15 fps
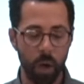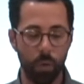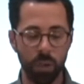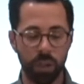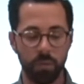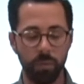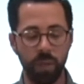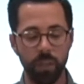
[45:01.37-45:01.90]

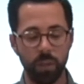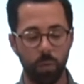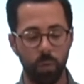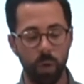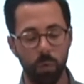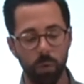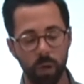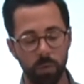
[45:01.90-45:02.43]
which means
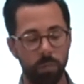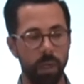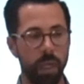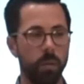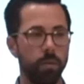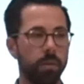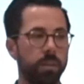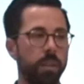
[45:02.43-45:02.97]
we wouldn't be
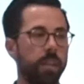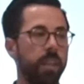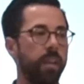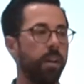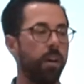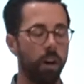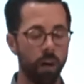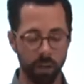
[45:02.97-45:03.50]
able to
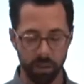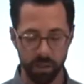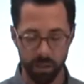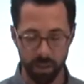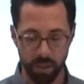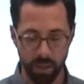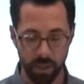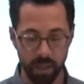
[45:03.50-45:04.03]
get
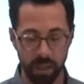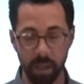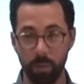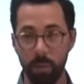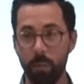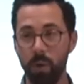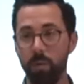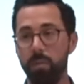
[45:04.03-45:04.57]
oxygen and
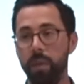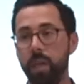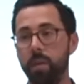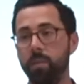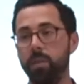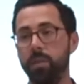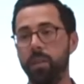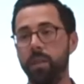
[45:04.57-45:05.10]
we wouldn't be
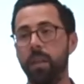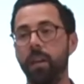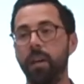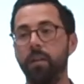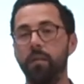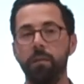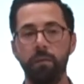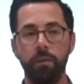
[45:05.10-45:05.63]
able to
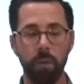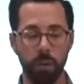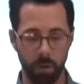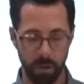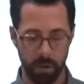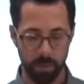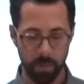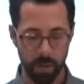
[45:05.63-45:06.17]
get
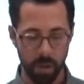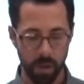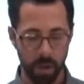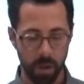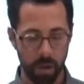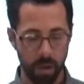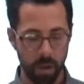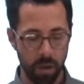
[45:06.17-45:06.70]
food.
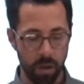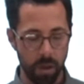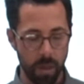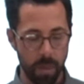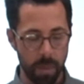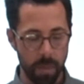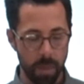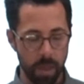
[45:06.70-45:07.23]

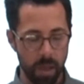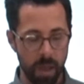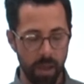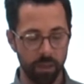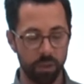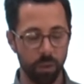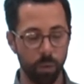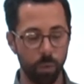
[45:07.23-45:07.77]

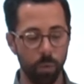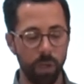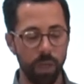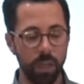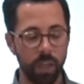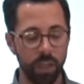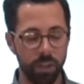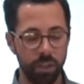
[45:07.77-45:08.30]
And so we
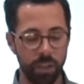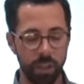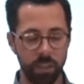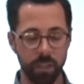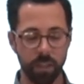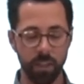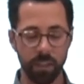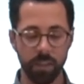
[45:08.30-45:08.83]
need
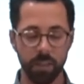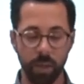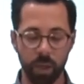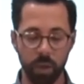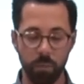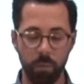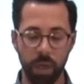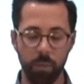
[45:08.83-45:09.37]
Jesus
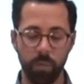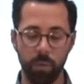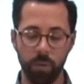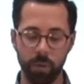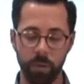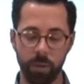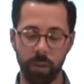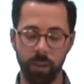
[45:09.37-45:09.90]
like people
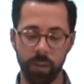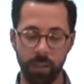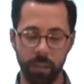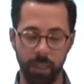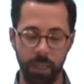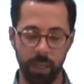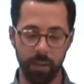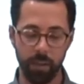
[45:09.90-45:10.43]
on earth
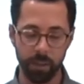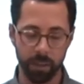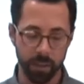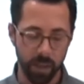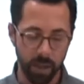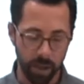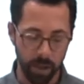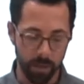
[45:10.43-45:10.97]
need the
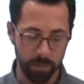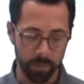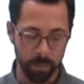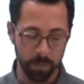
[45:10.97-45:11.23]
sun.